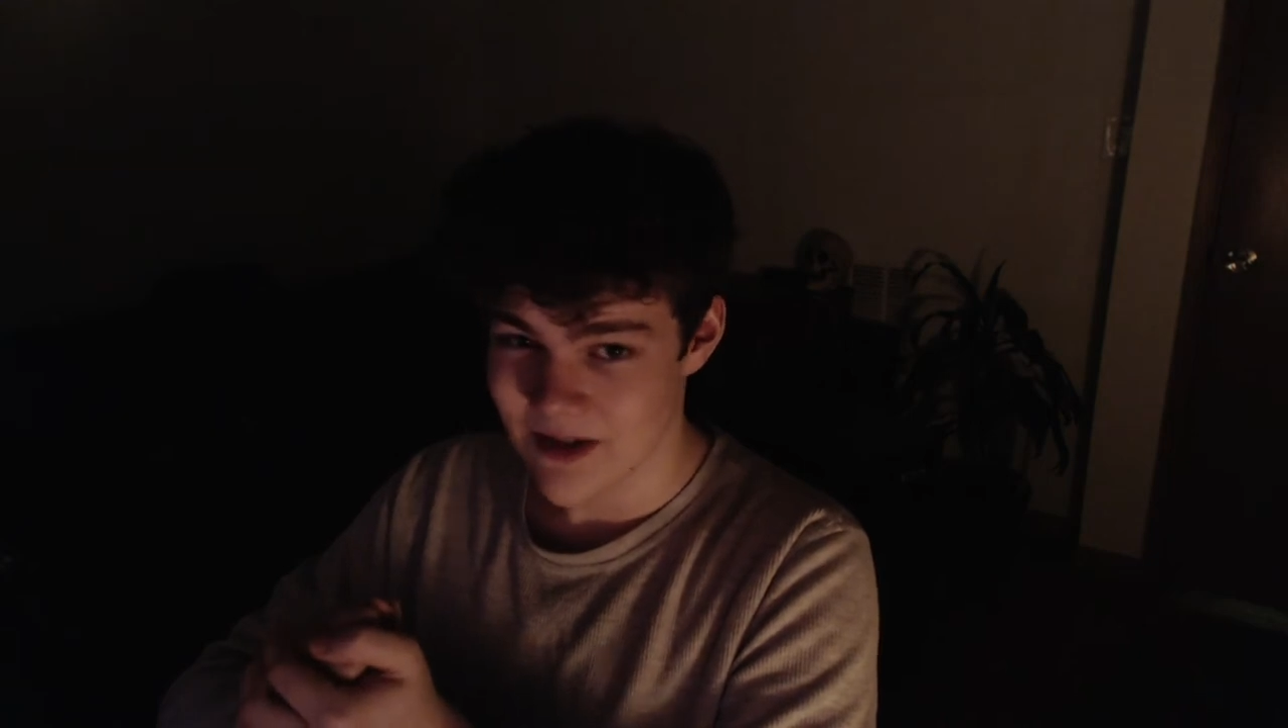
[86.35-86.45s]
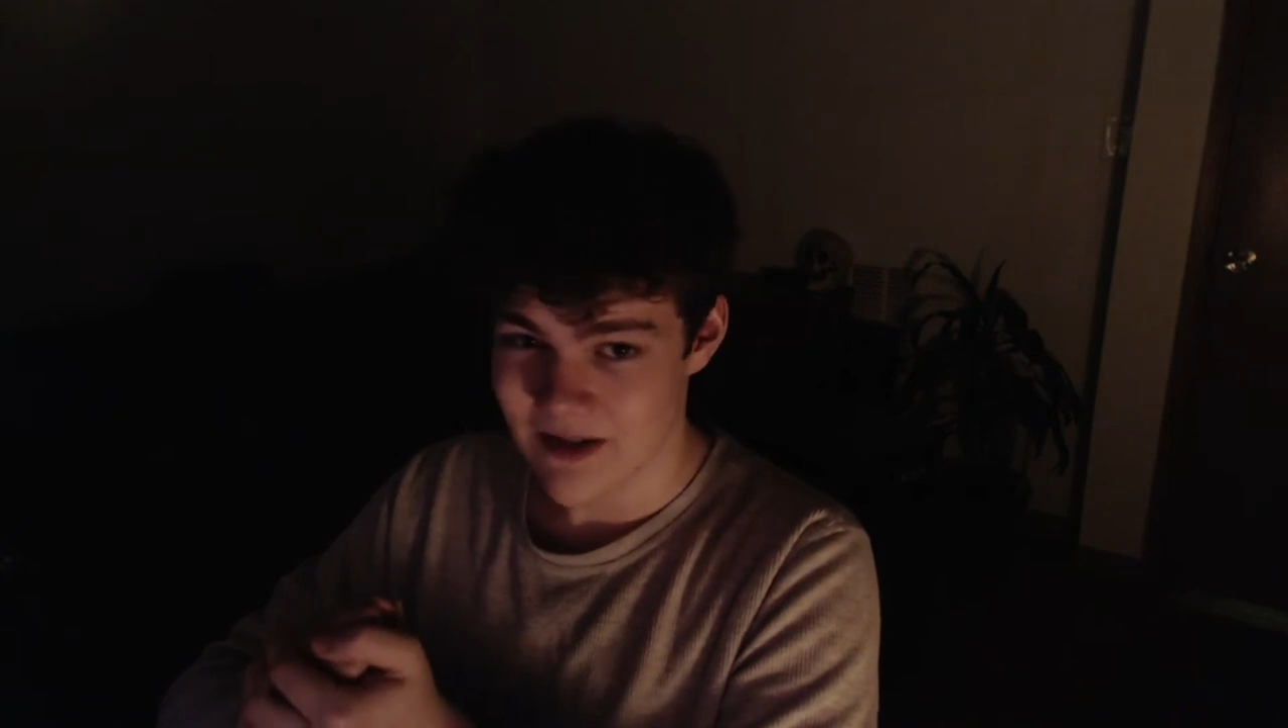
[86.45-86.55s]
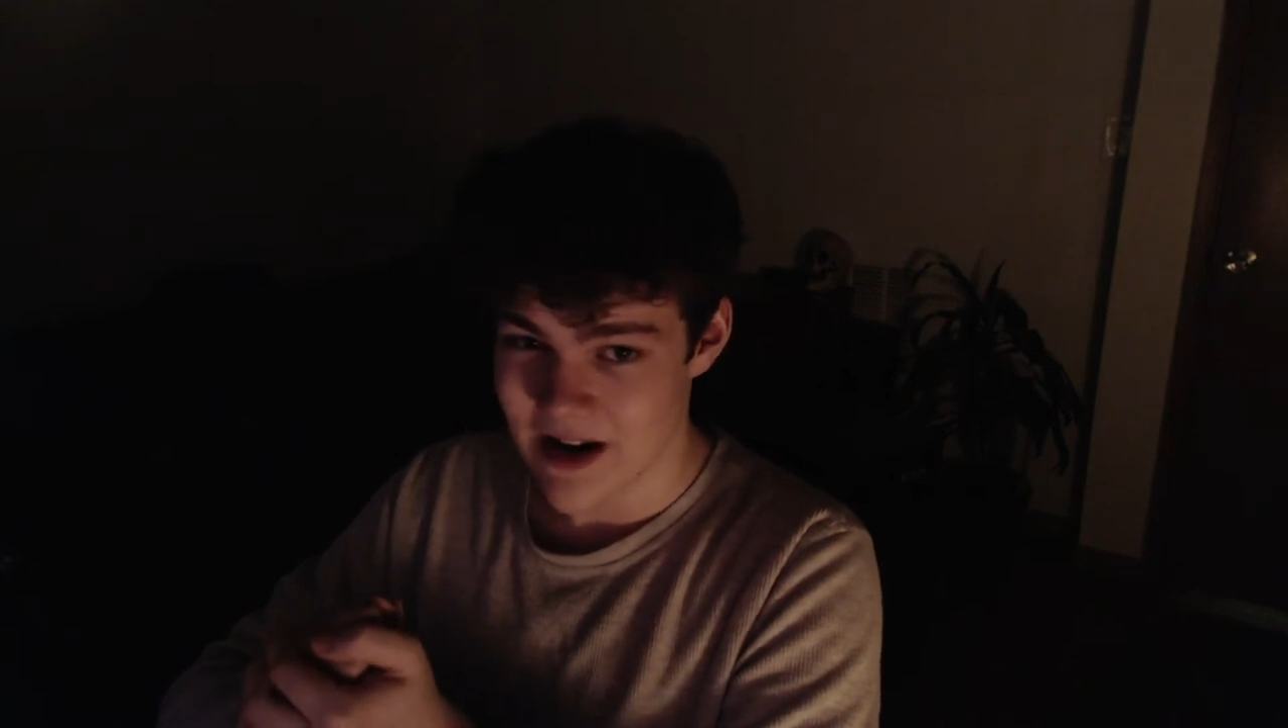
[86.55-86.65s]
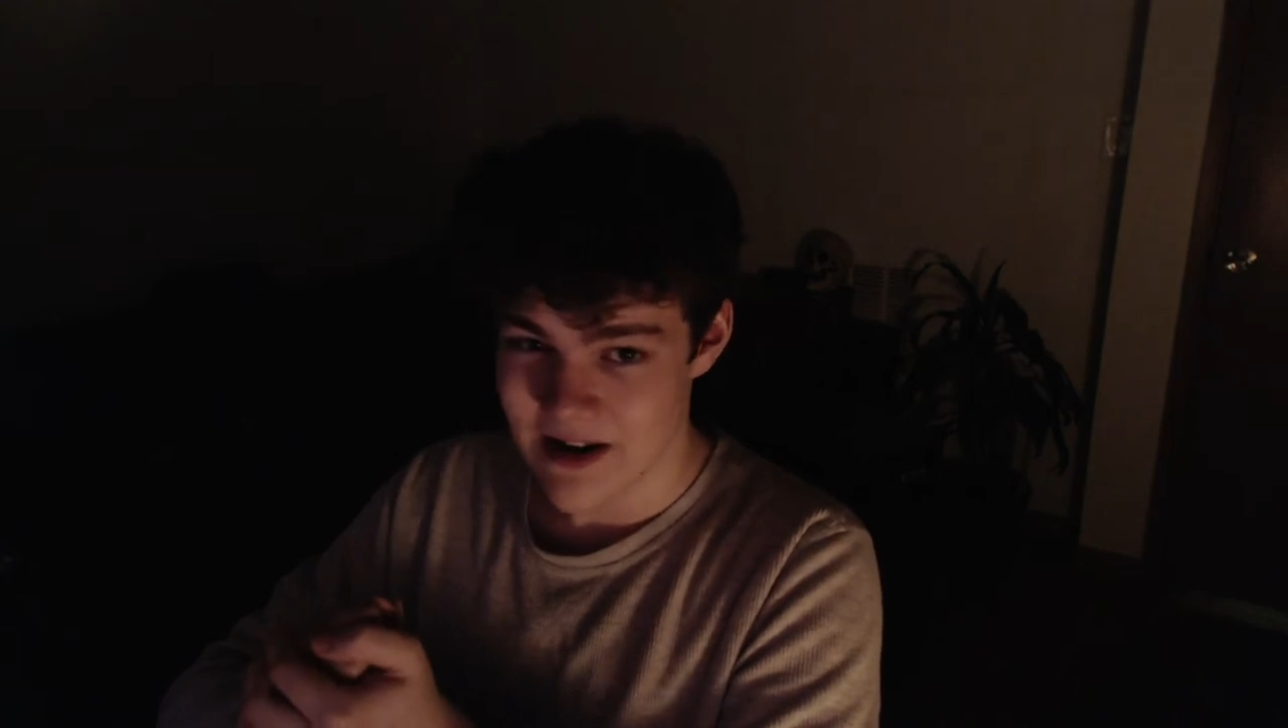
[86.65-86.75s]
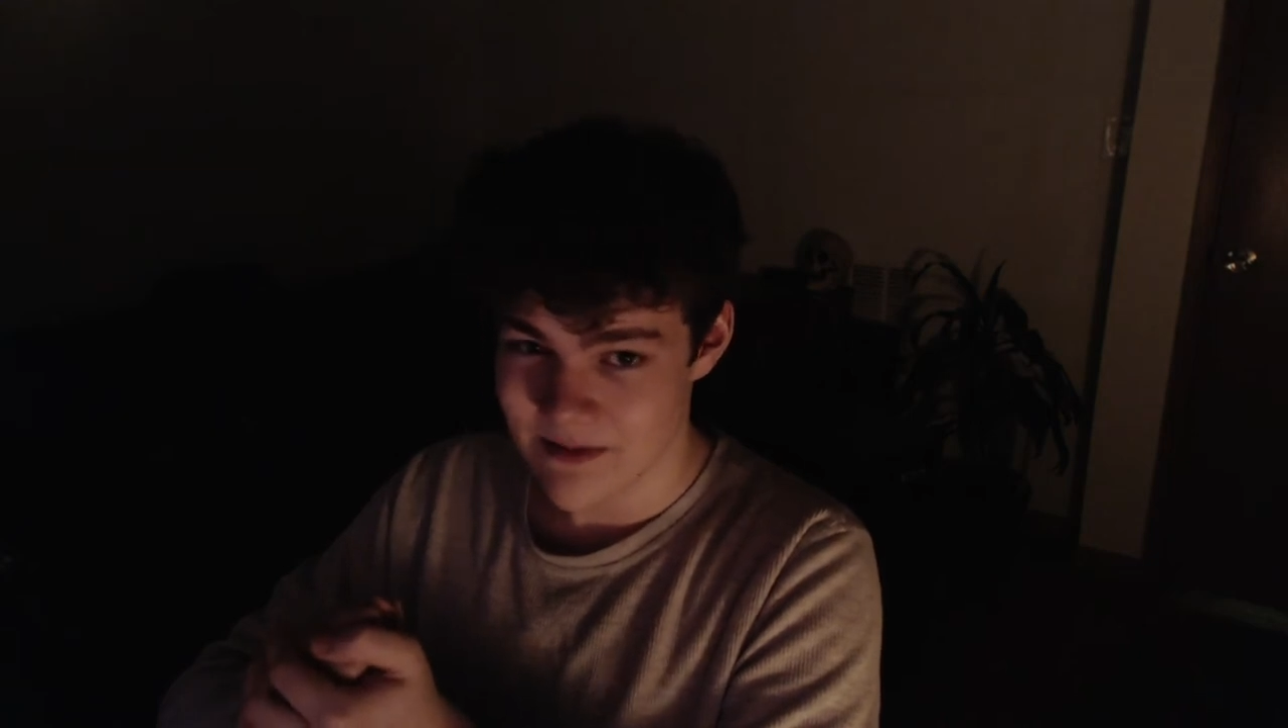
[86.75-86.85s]

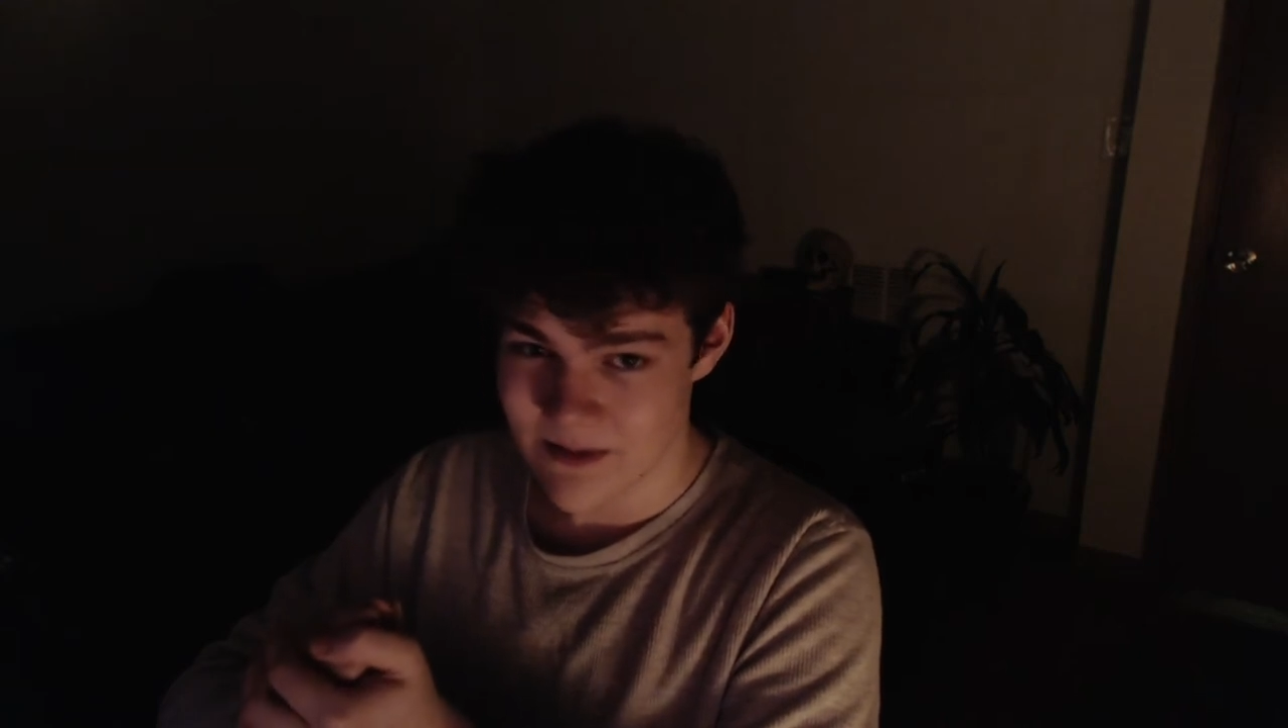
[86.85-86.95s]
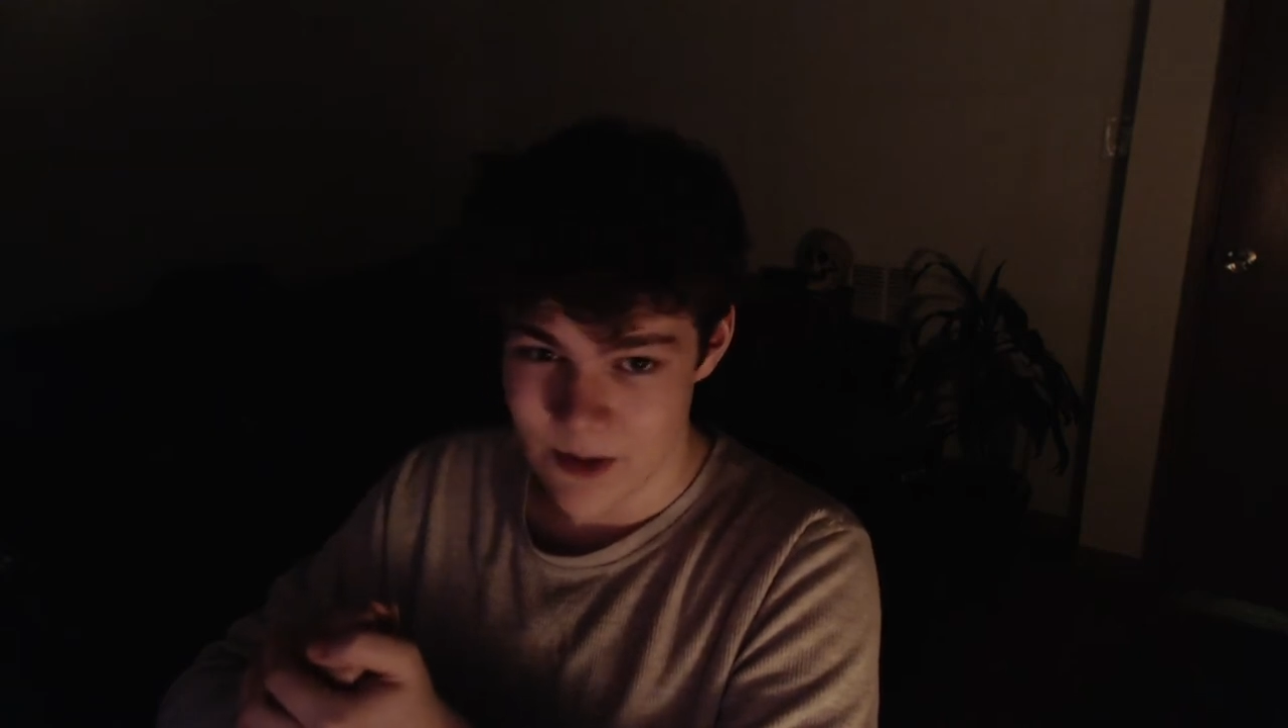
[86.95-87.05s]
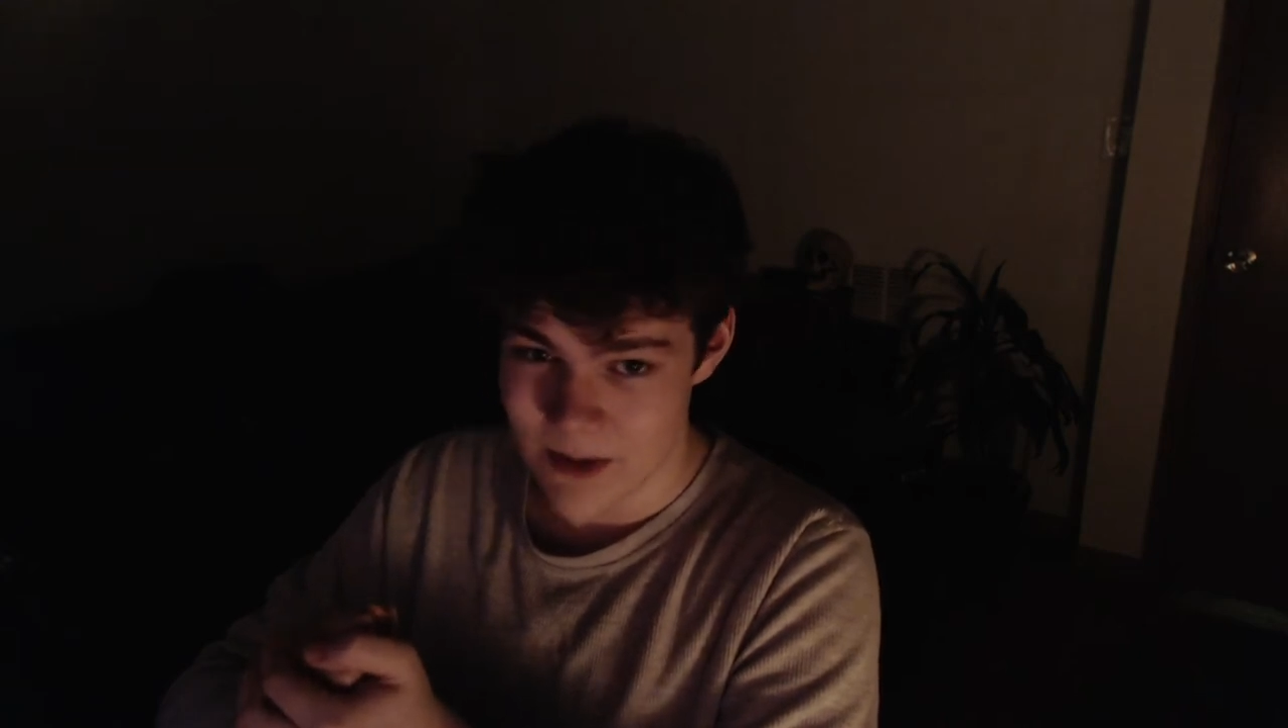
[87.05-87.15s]
I don't